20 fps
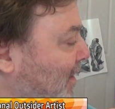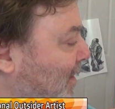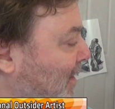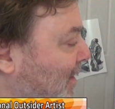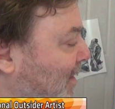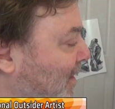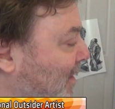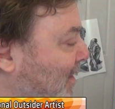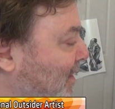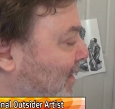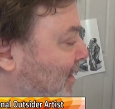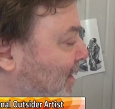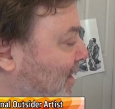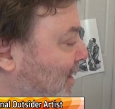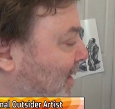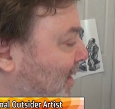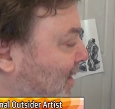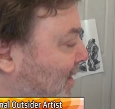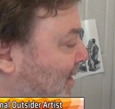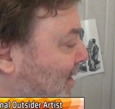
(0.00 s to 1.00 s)
and
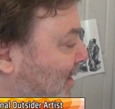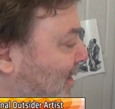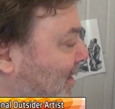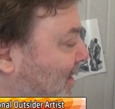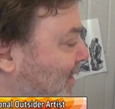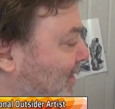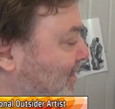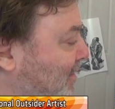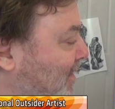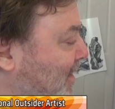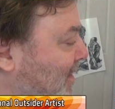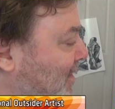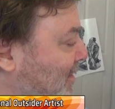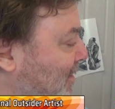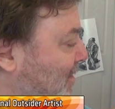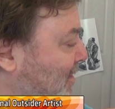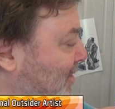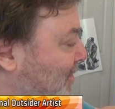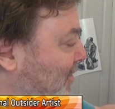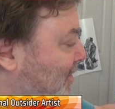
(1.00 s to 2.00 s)
I said, you
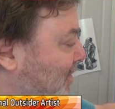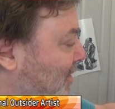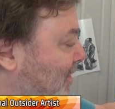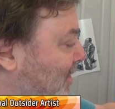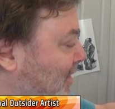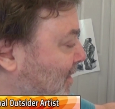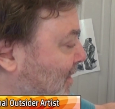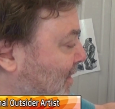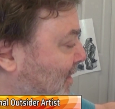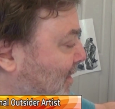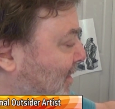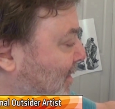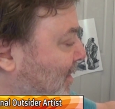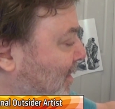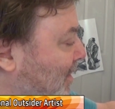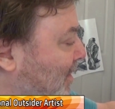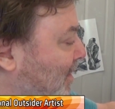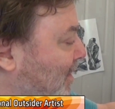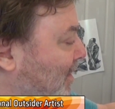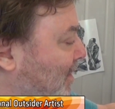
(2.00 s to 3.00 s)
know,
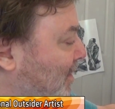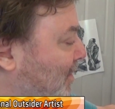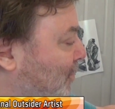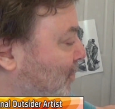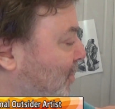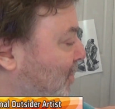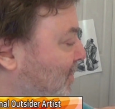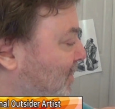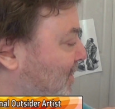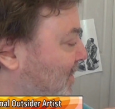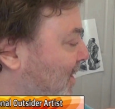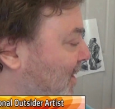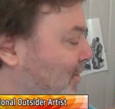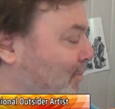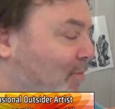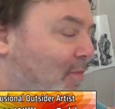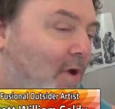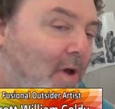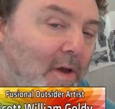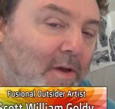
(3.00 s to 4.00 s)
it wouldn't take
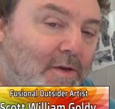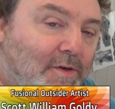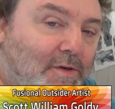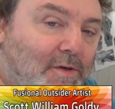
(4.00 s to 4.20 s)
much